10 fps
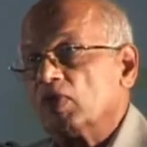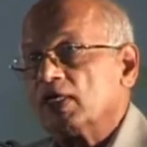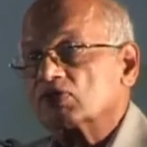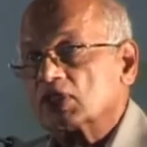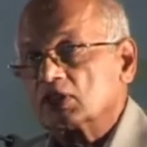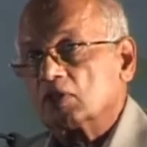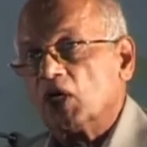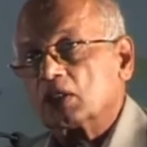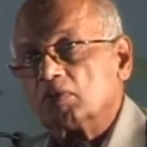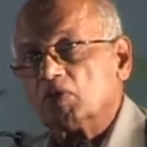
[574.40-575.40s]
we have such
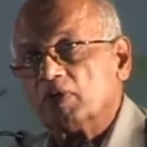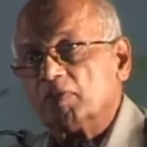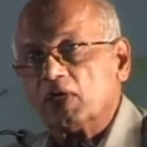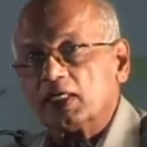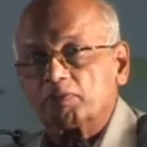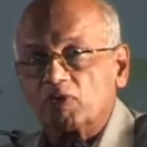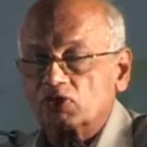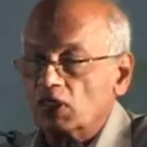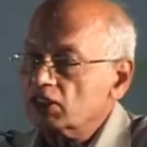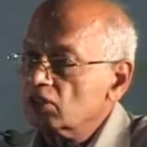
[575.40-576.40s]
remarkable people like
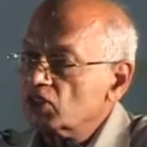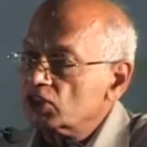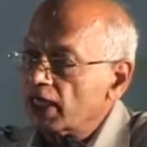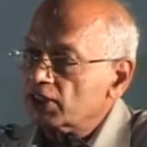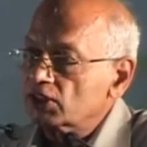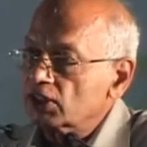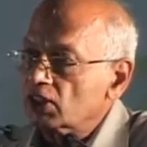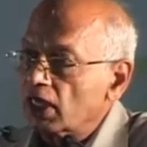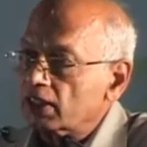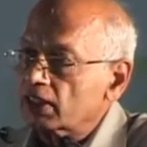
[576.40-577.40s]
Professor Ashima Chatterjee
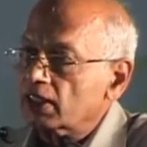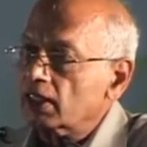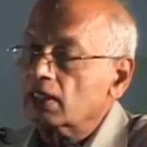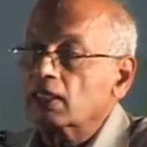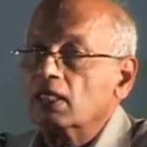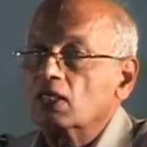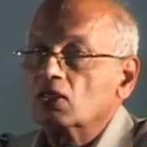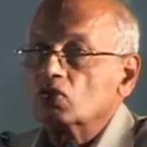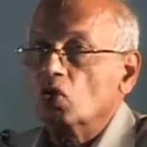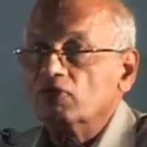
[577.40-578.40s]
in Calcutta,
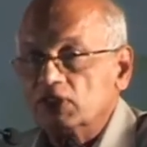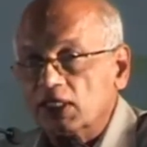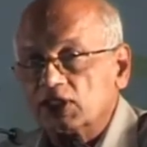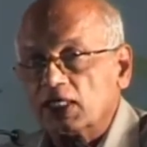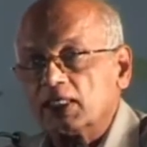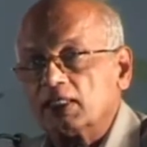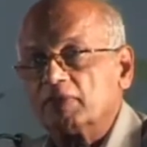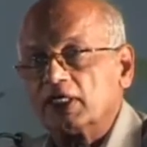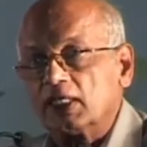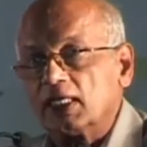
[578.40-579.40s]
Govindachari
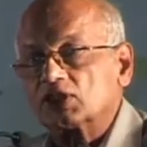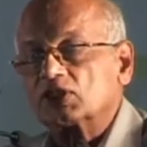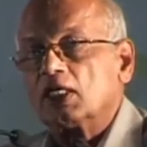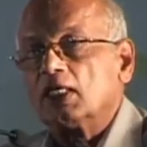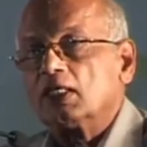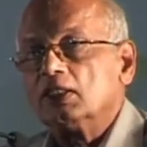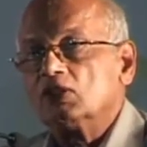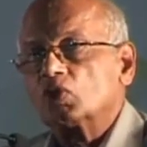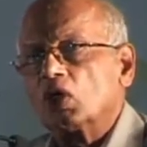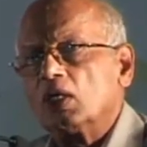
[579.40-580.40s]
in Madras.
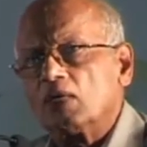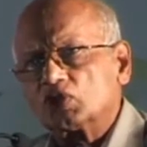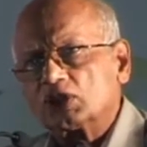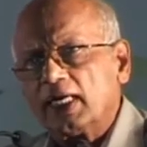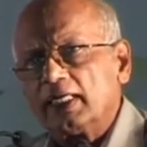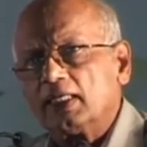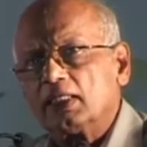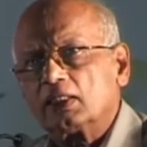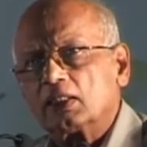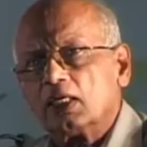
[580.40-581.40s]
These were all
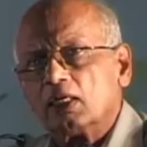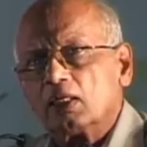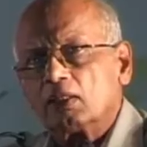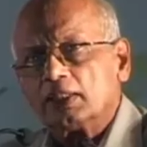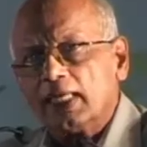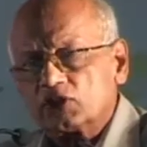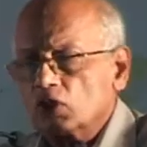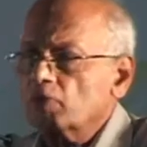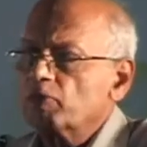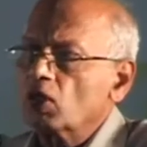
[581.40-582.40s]
outstanding
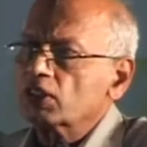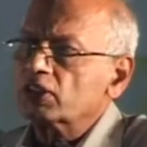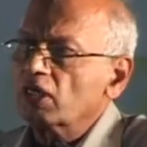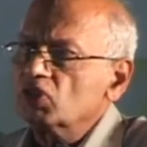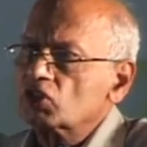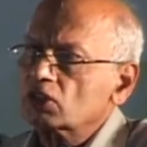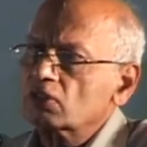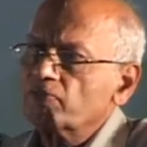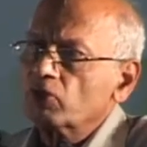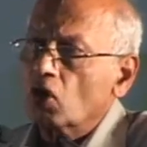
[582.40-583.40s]
natural product
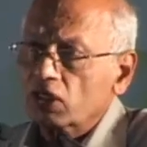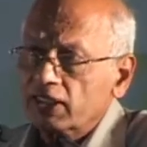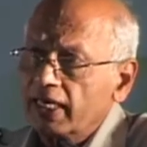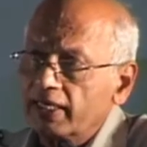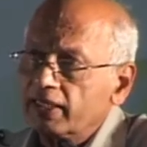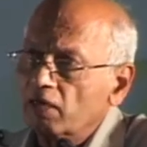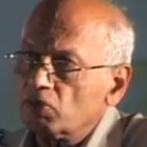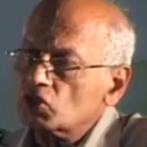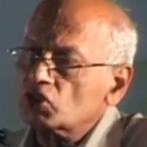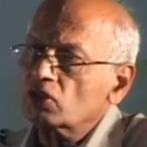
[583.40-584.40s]
chemists, organic
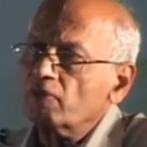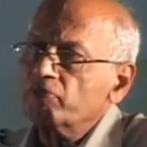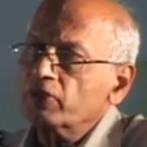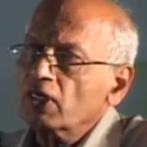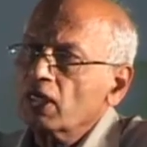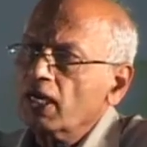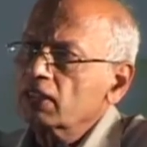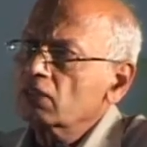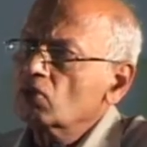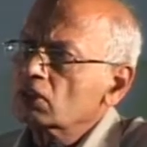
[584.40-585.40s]
chemists.
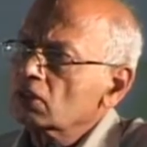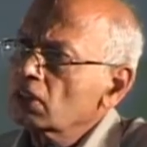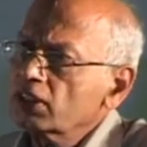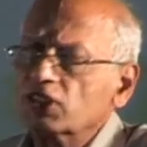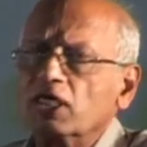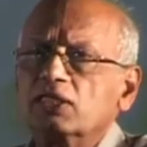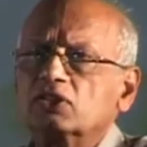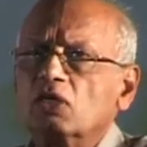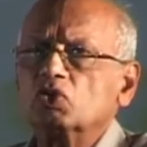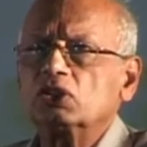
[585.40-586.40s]
And there were literally
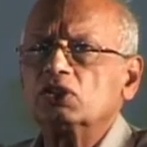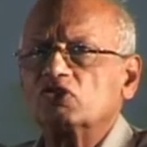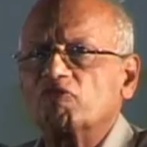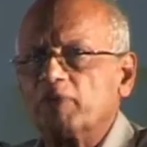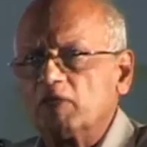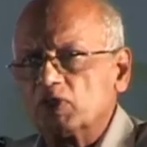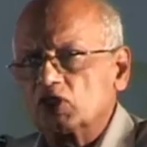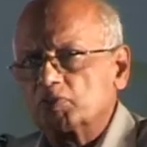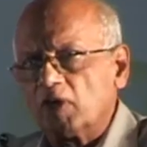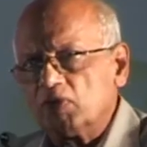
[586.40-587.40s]
thousands of
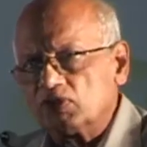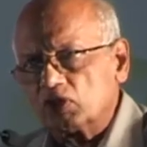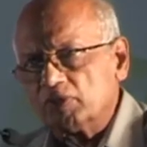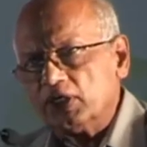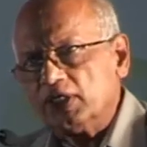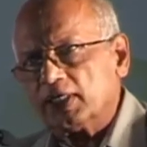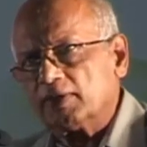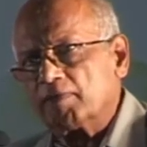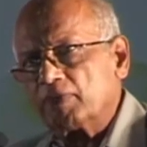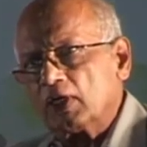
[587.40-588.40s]
papers published from
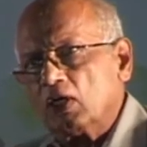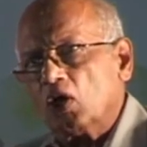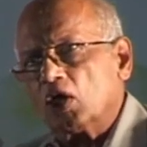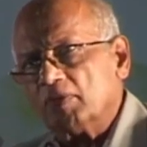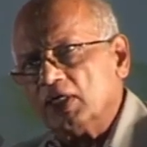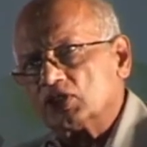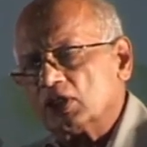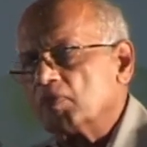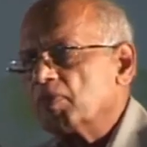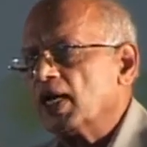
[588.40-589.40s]
India on
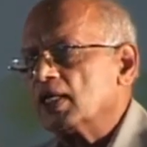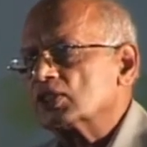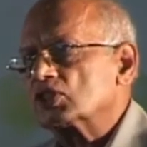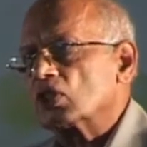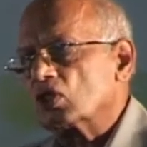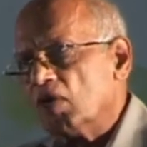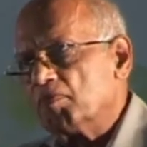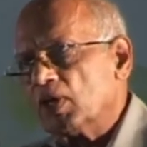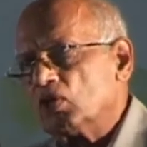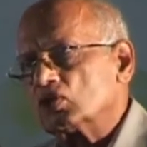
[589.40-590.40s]
medicinal plants, the
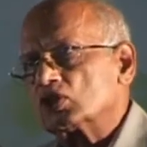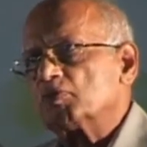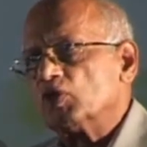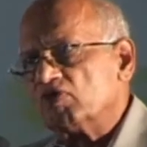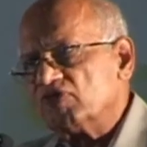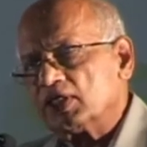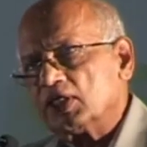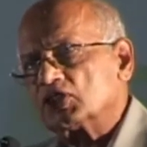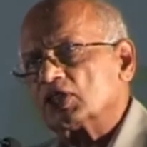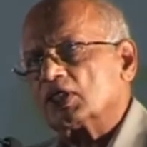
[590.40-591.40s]
compounds,
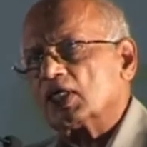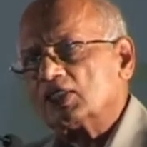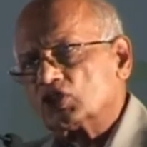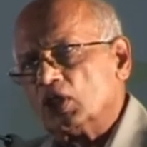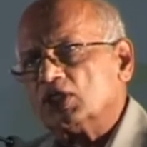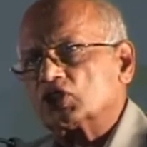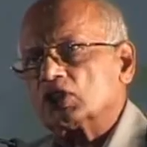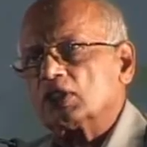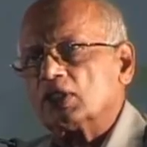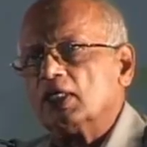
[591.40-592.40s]
purification,
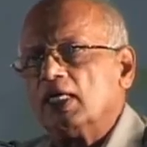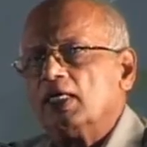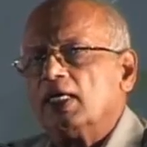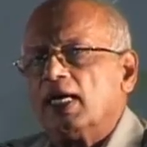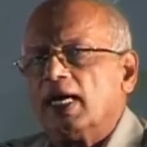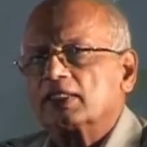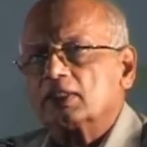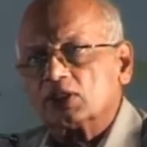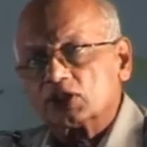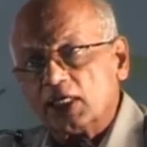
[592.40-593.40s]
isolation,
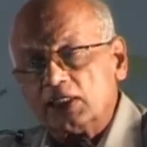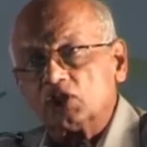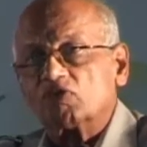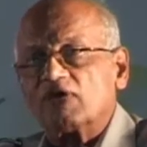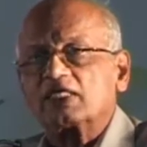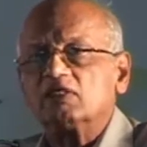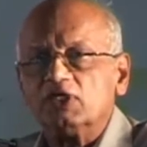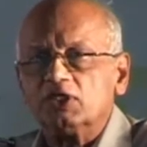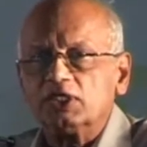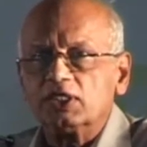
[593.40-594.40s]
studies of
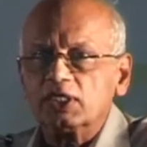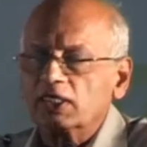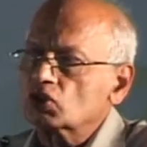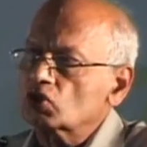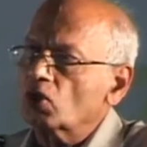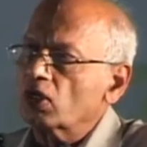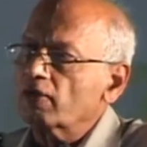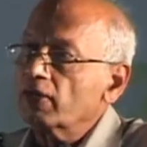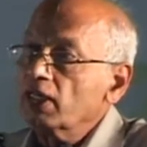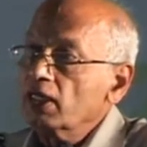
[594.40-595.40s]
activity, and so on.
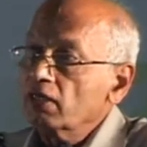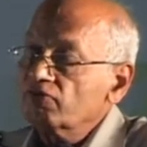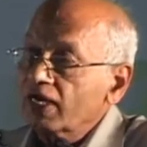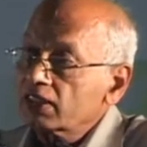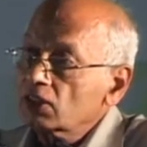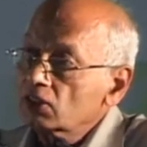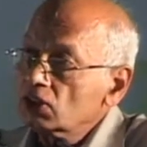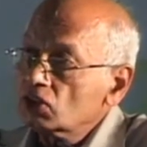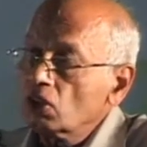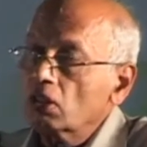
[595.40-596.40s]
In fact,
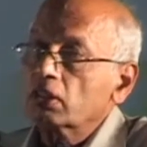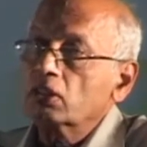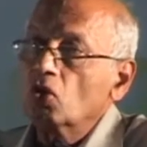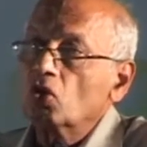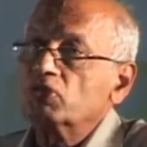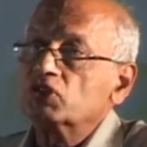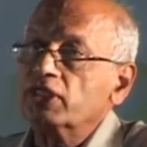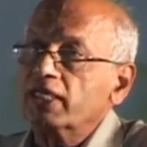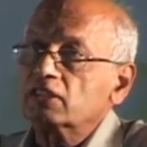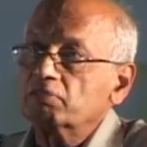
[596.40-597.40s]
this enormous
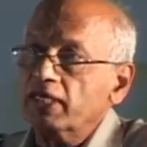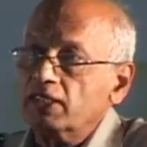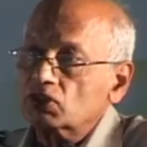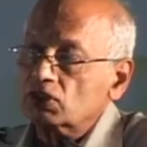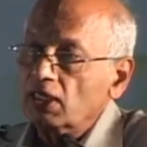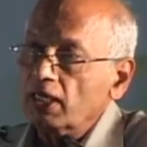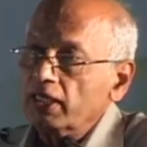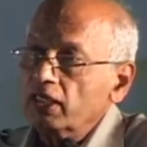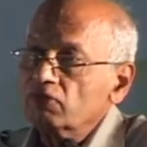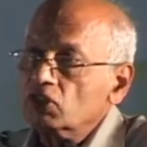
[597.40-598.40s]
database
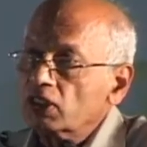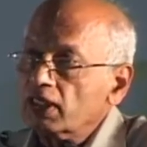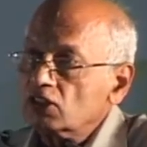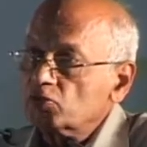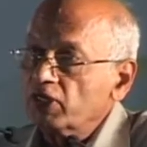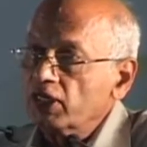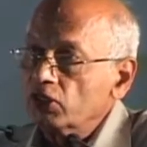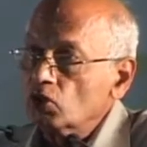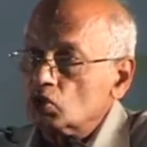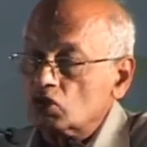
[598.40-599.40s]
even today is
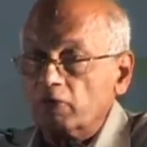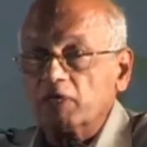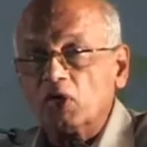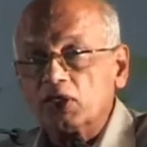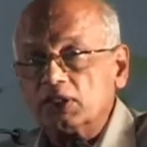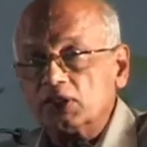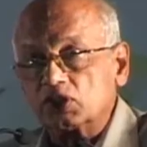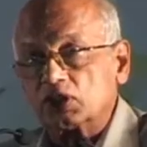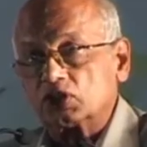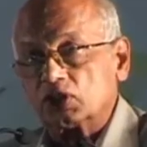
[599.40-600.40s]
being used by modern
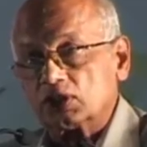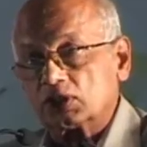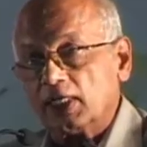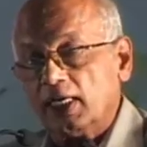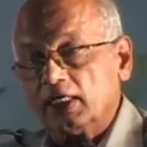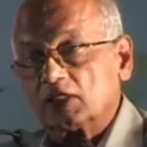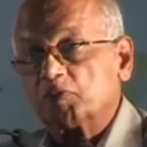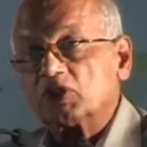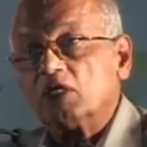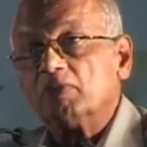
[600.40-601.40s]
researchers,
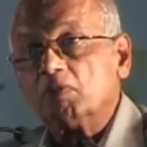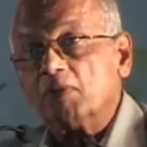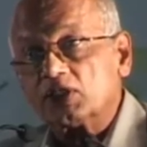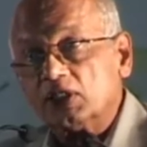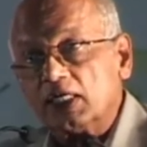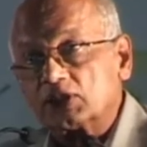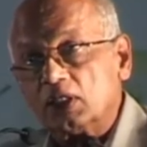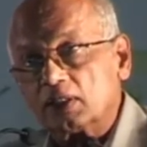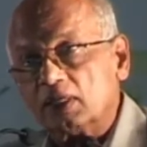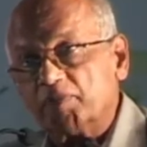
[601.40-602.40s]
especially by multinational